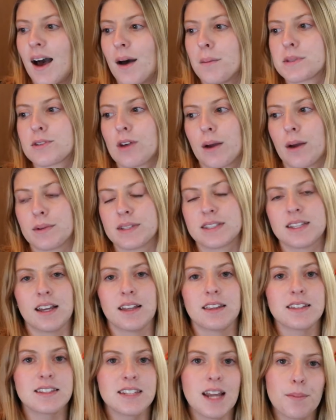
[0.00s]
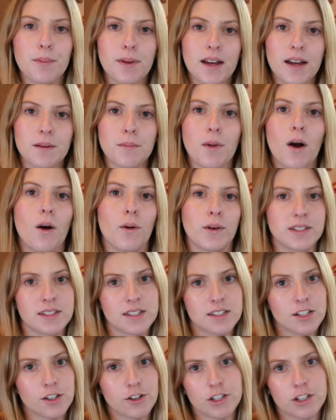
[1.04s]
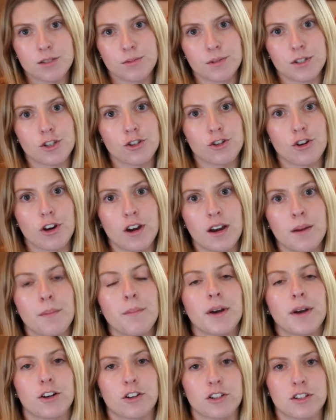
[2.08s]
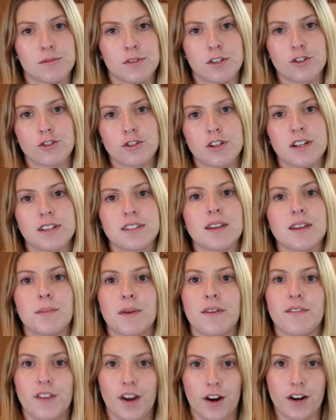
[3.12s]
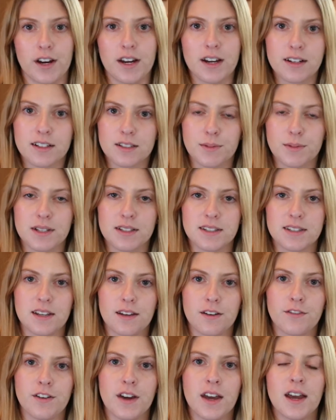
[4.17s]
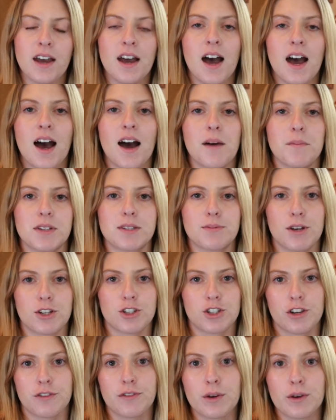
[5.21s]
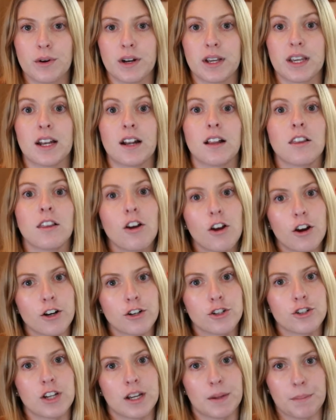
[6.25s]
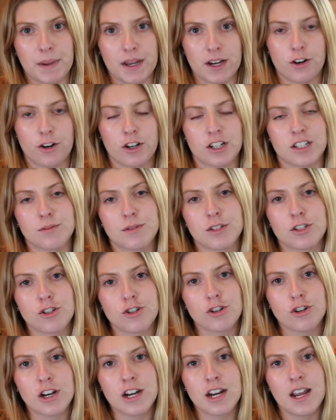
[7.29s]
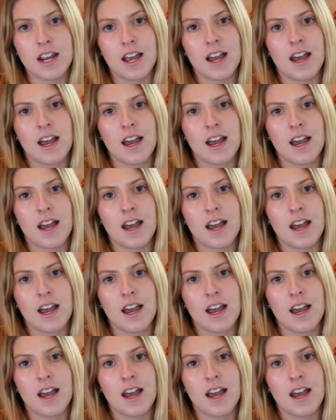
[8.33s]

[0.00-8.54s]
So I would say the staple item always is a Christmas tree, but Christmas trees can be very expensive, especially if you want to get a large, like big Christmas tree.